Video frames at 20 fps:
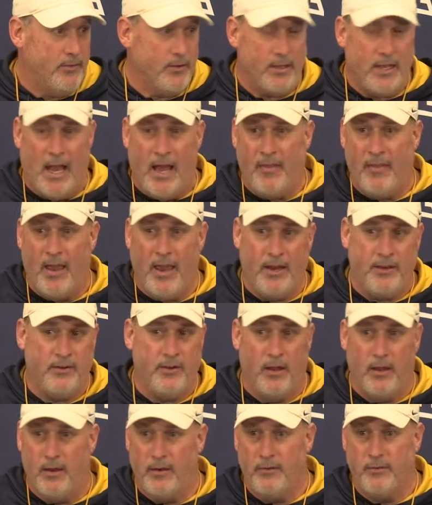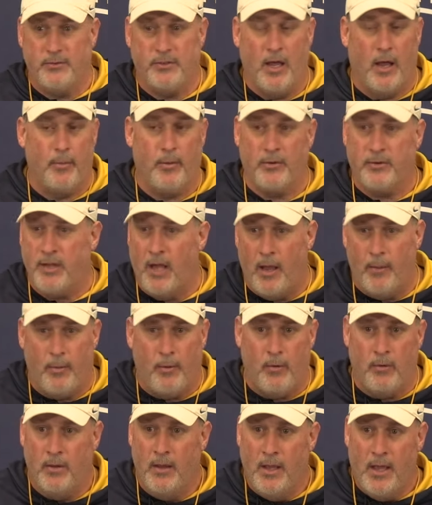guy that had
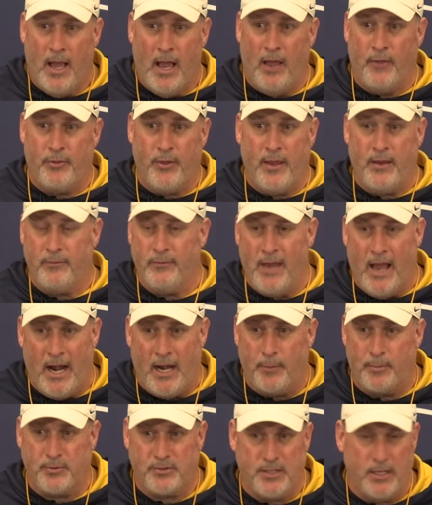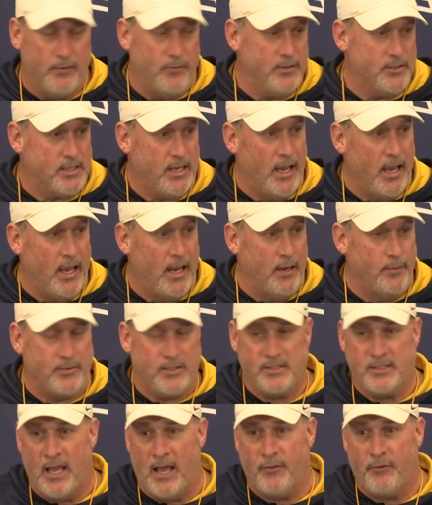double-double, I think 90% of his games.
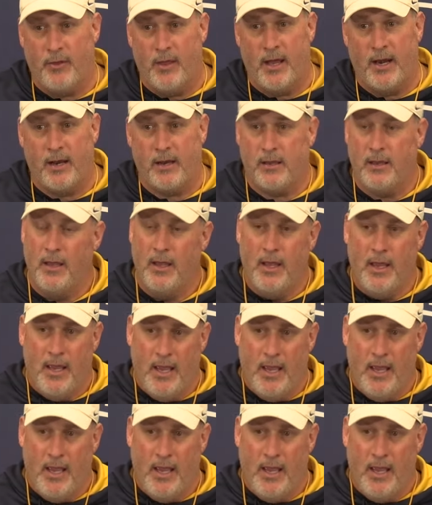He's athletic.